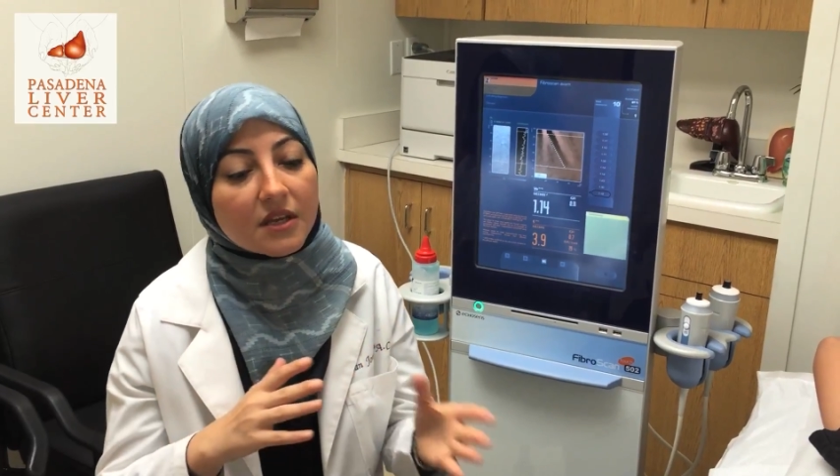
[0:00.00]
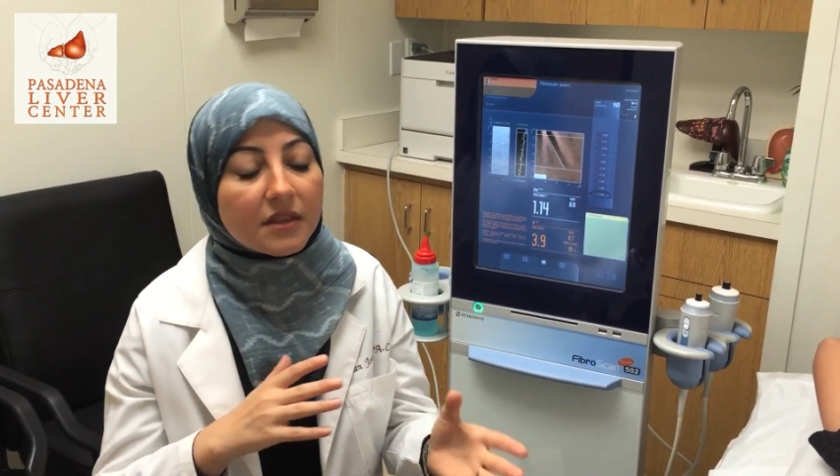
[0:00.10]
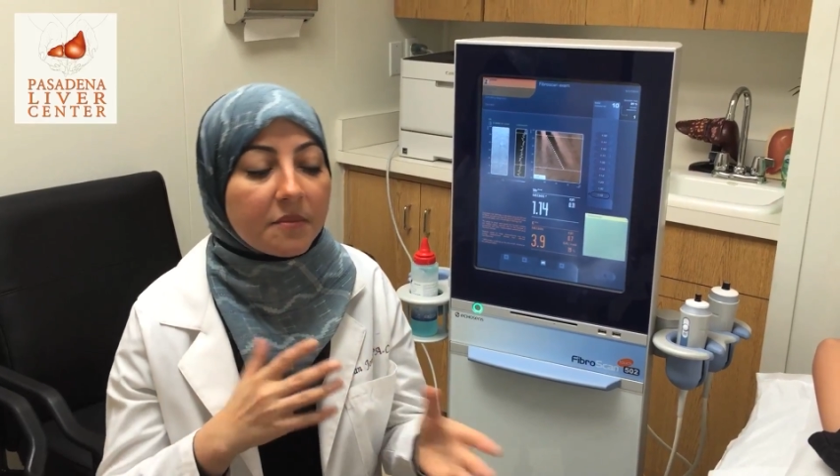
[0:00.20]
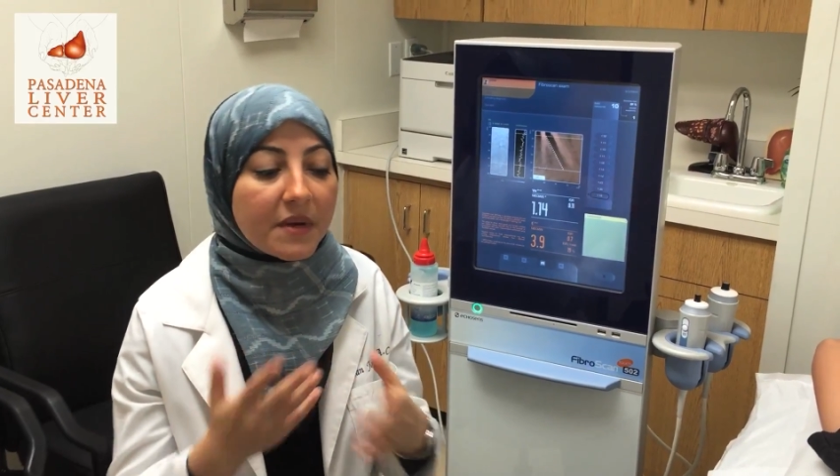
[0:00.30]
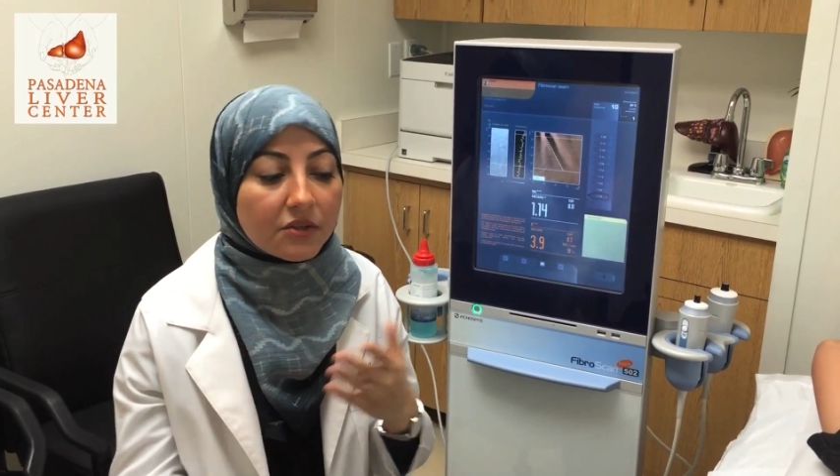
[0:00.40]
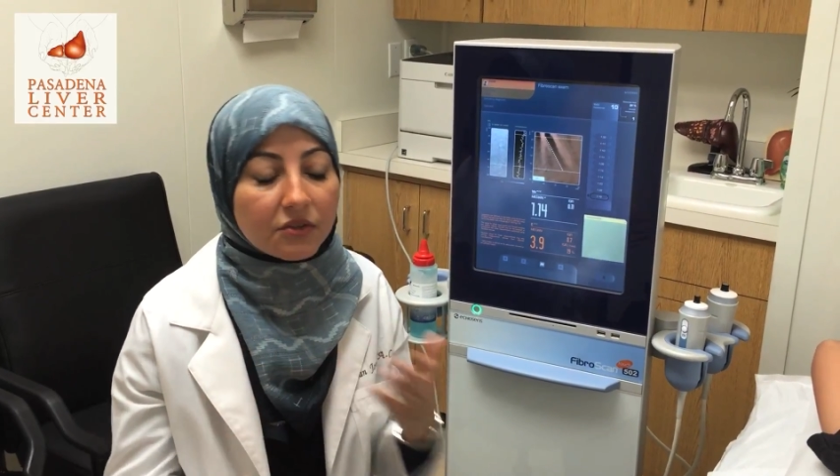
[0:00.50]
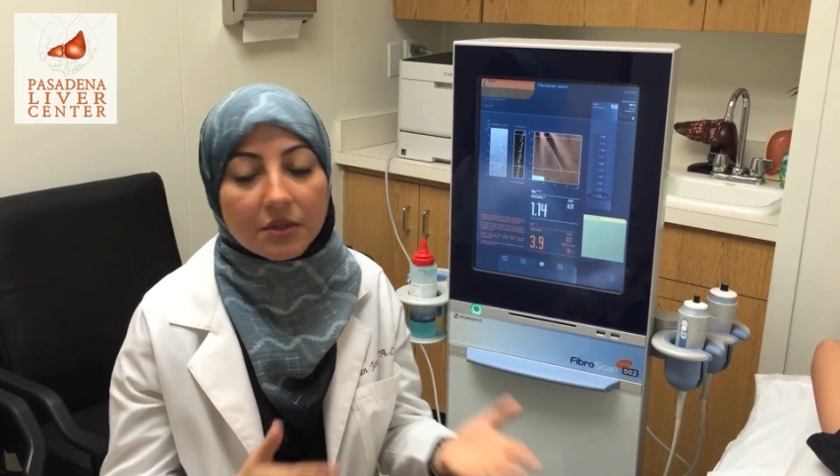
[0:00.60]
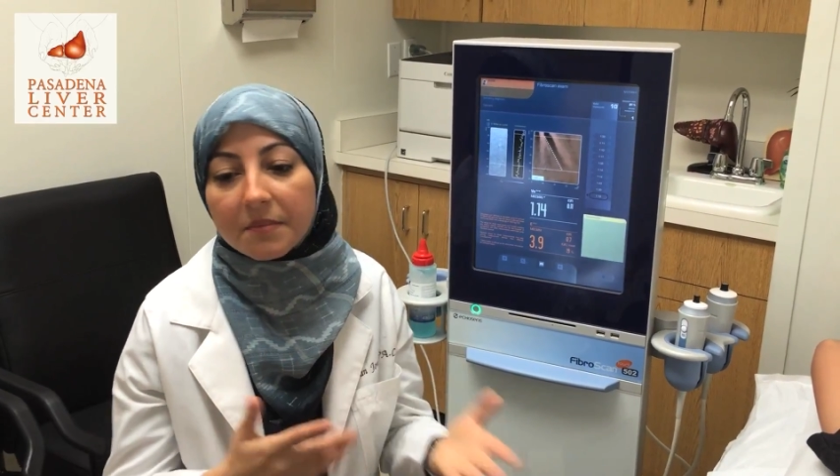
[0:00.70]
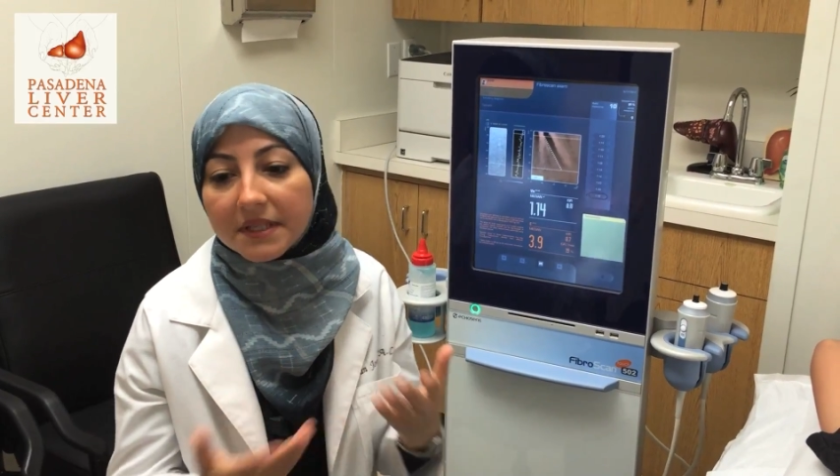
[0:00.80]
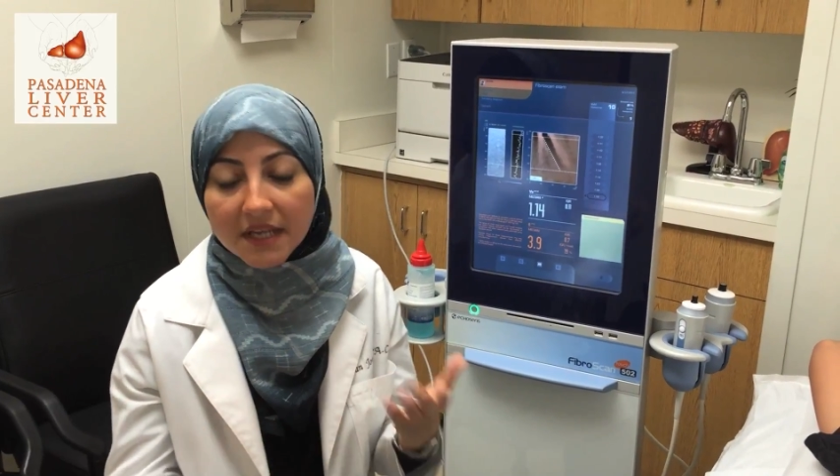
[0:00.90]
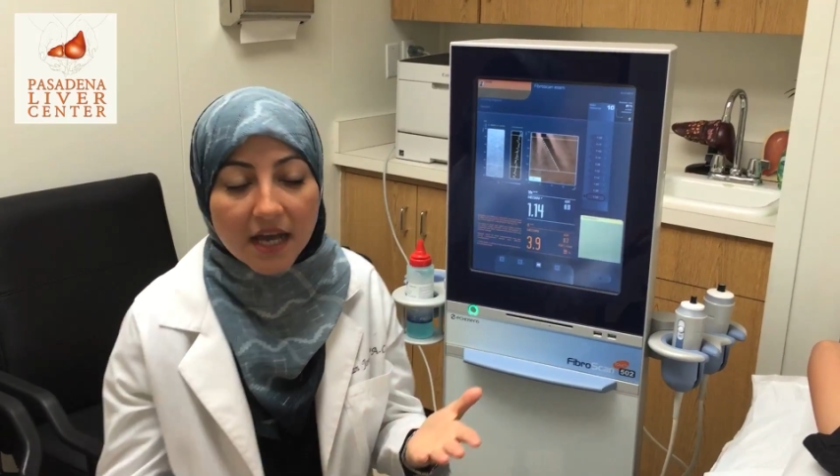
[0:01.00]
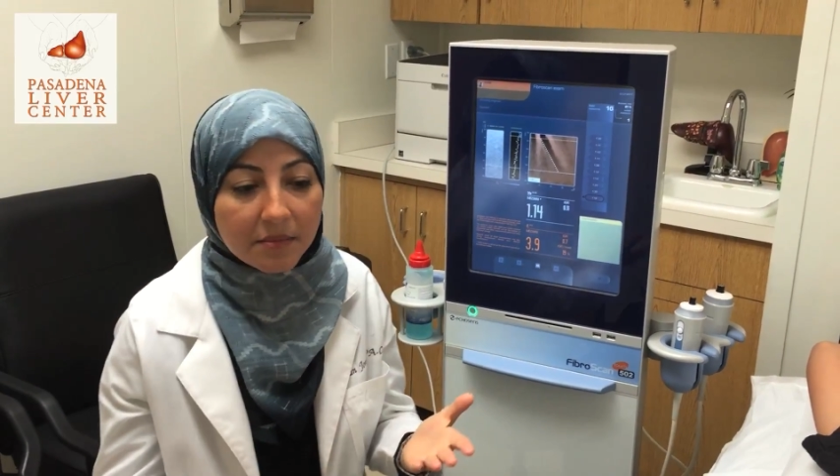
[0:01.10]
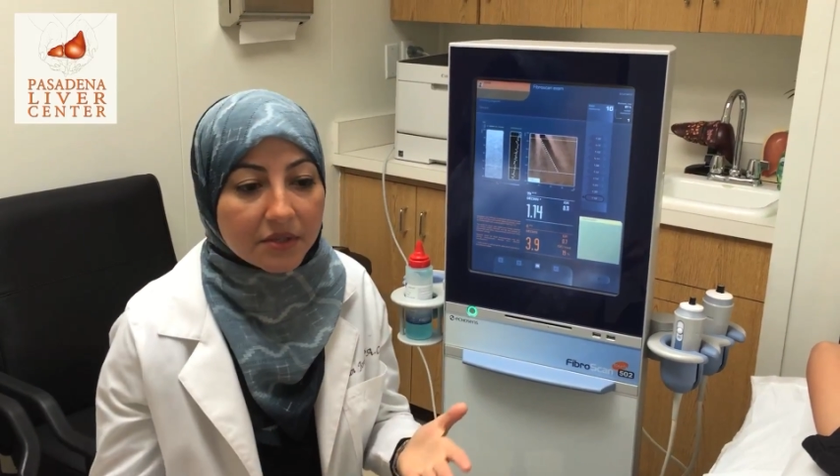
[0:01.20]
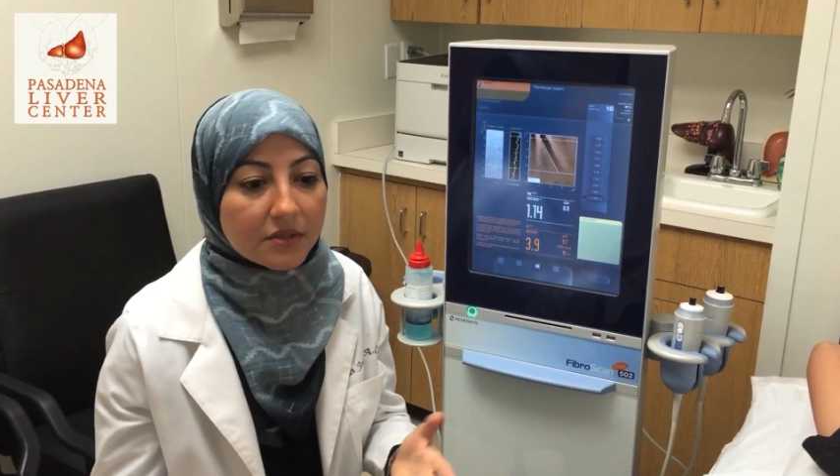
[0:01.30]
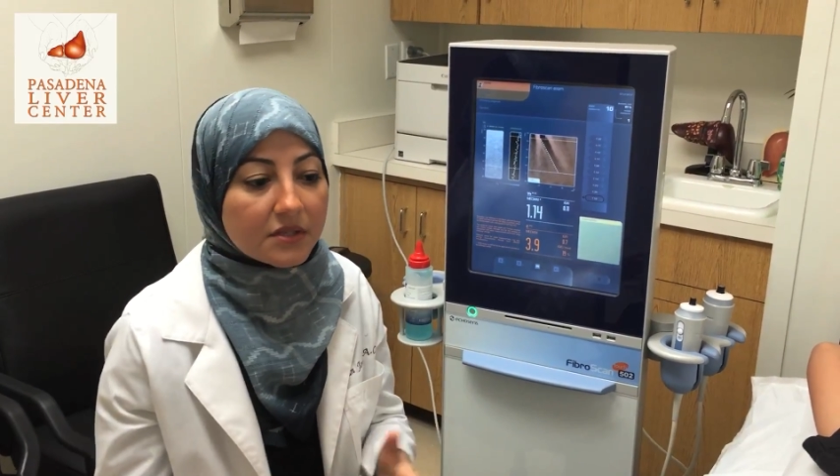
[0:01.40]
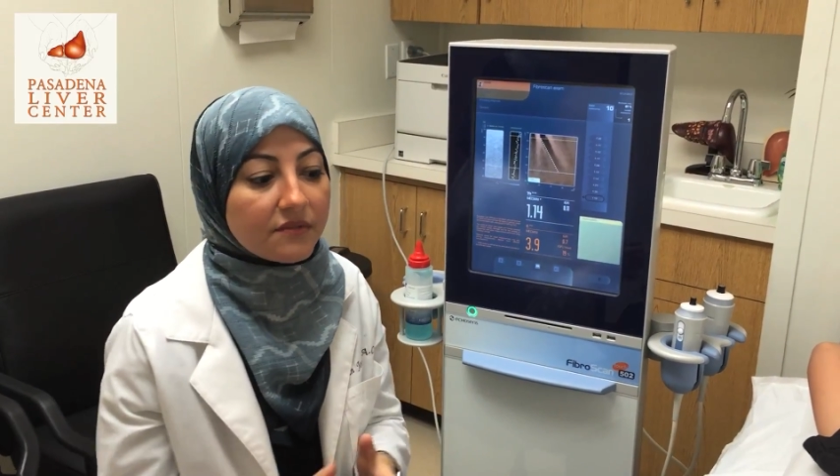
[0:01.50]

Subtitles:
depend on the body habitus,